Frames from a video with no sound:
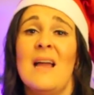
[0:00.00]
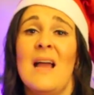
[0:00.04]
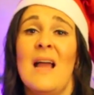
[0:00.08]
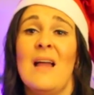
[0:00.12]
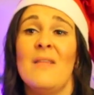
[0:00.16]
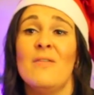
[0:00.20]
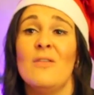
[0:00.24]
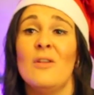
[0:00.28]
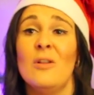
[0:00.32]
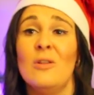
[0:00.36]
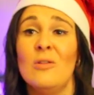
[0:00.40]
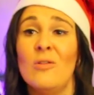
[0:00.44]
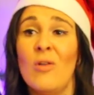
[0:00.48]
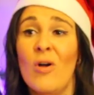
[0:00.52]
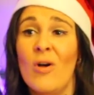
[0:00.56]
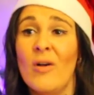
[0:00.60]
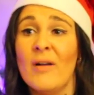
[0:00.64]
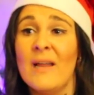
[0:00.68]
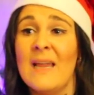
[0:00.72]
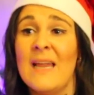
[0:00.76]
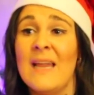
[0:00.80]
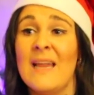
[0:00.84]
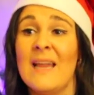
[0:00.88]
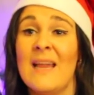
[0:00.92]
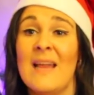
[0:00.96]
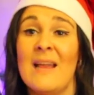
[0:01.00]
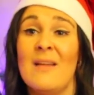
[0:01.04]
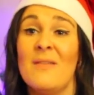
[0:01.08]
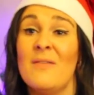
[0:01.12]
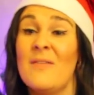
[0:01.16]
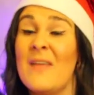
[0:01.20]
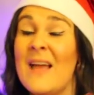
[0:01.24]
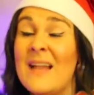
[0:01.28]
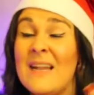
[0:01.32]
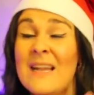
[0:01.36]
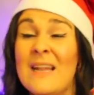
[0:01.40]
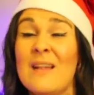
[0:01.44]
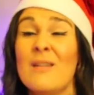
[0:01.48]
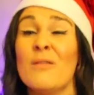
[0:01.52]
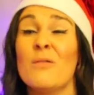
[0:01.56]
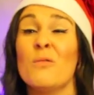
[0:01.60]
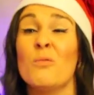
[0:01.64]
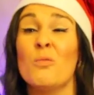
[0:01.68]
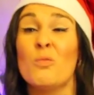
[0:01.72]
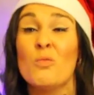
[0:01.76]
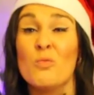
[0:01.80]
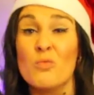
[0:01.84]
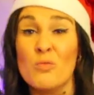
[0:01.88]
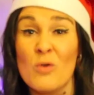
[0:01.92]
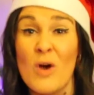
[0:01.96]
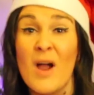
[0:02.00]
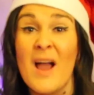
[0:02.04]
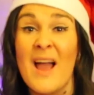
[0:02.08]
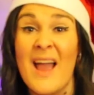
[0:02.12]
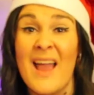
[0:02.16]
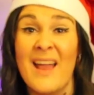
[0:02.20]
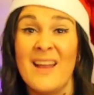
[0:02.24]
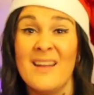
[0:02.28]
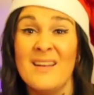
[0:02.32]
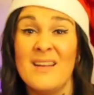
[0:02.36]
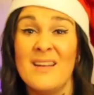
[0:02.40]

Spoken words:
and the longing that is right